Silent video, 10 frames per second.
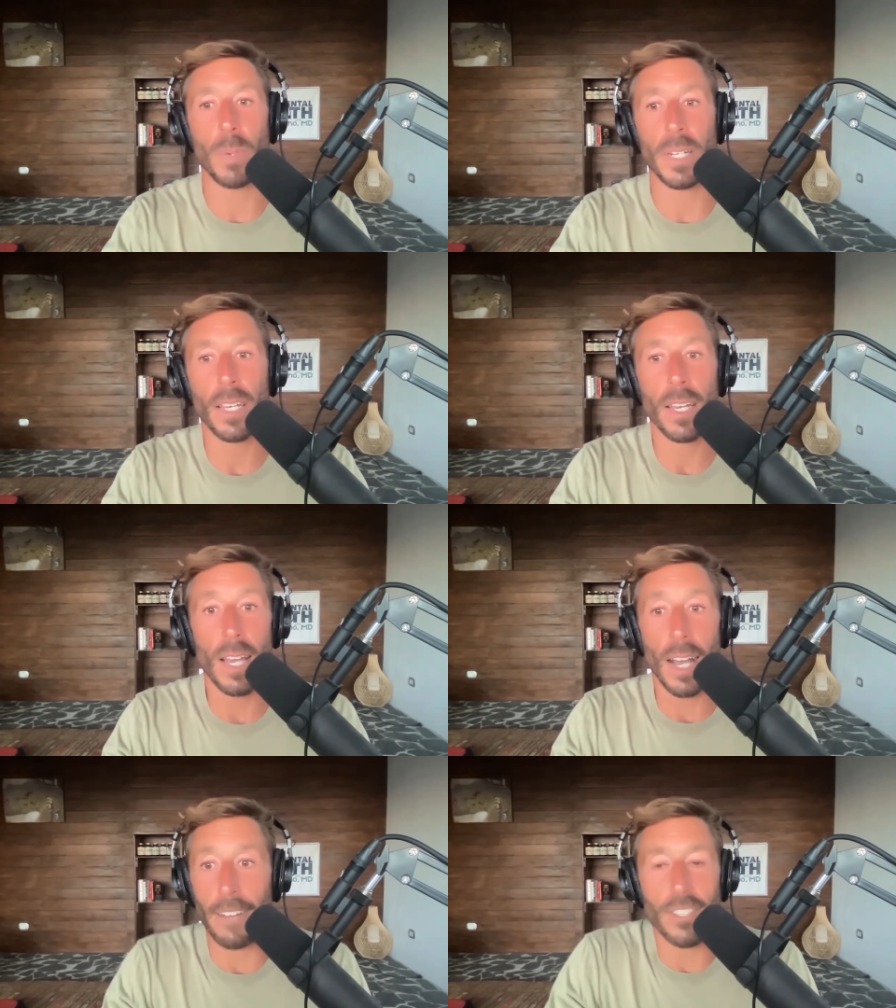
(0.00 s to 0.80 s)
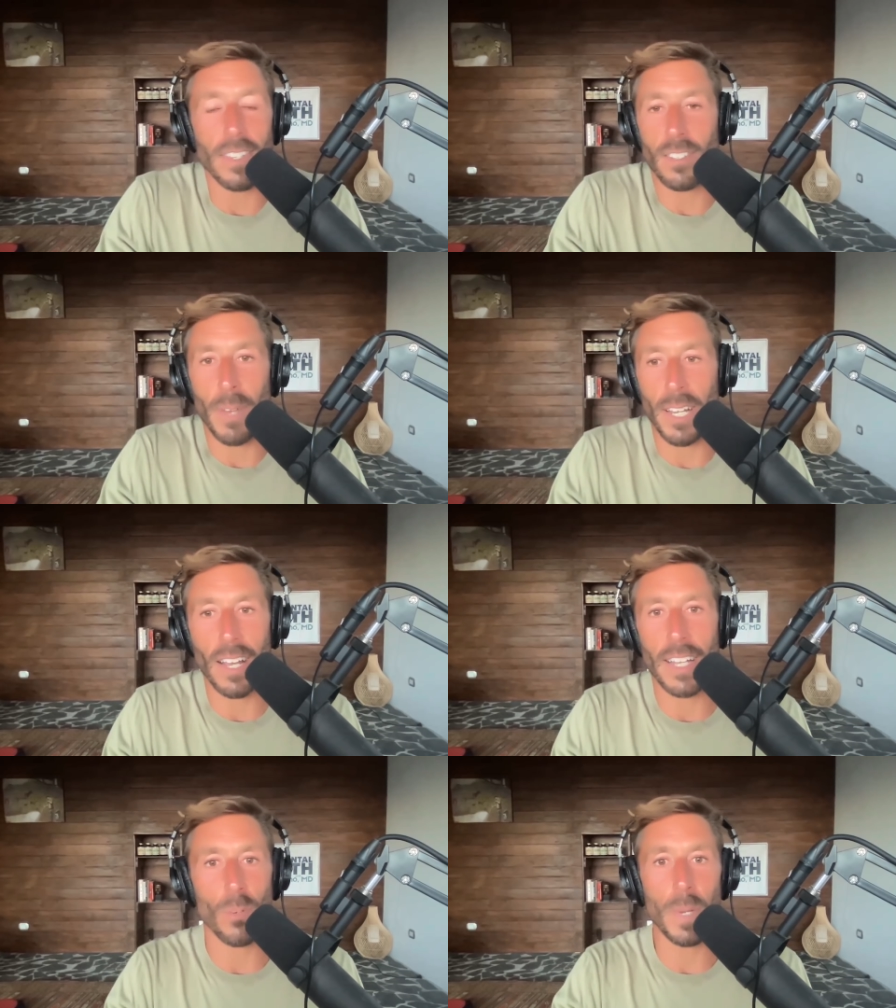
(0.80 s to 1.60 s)
But I've seen this in my
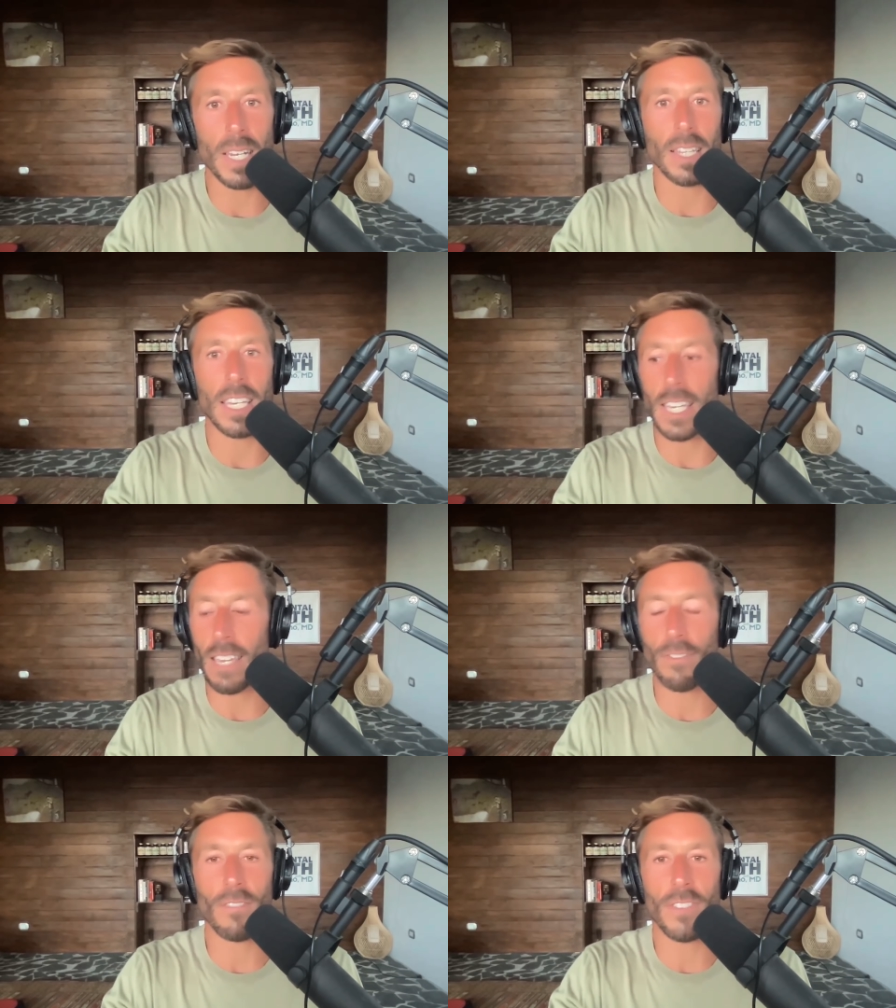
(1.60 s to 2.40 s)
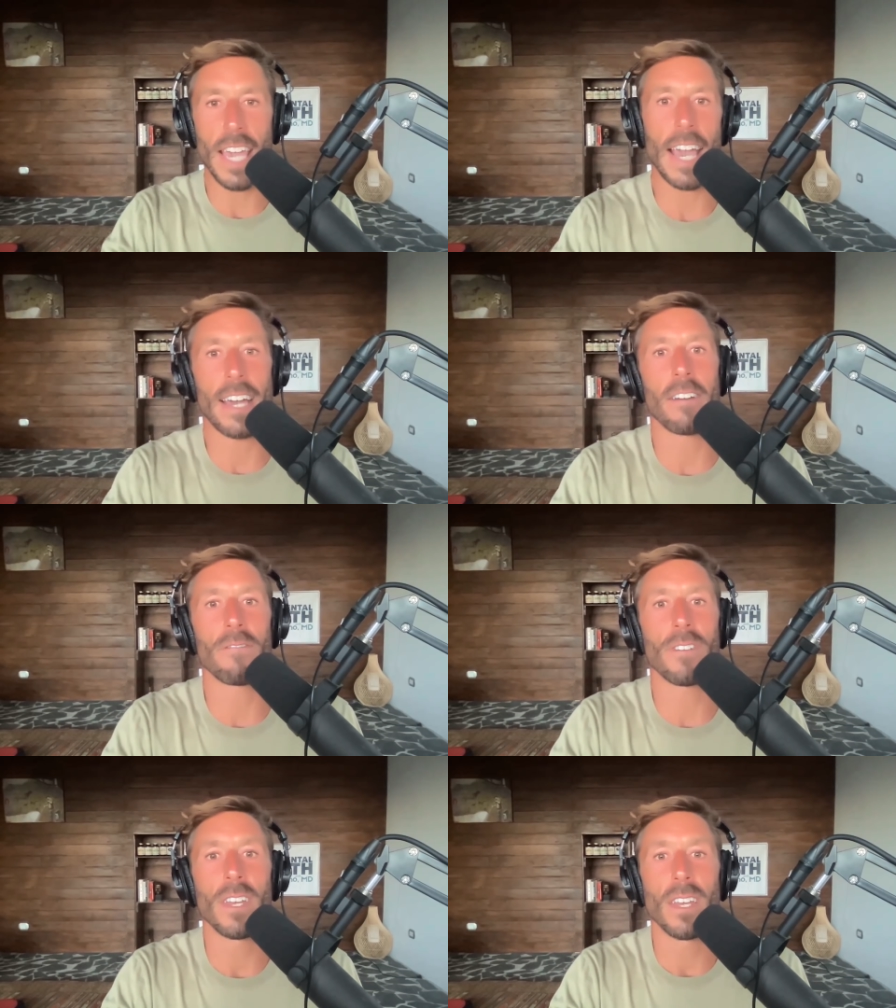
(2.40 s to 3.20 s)
clients repeatedly, even if they have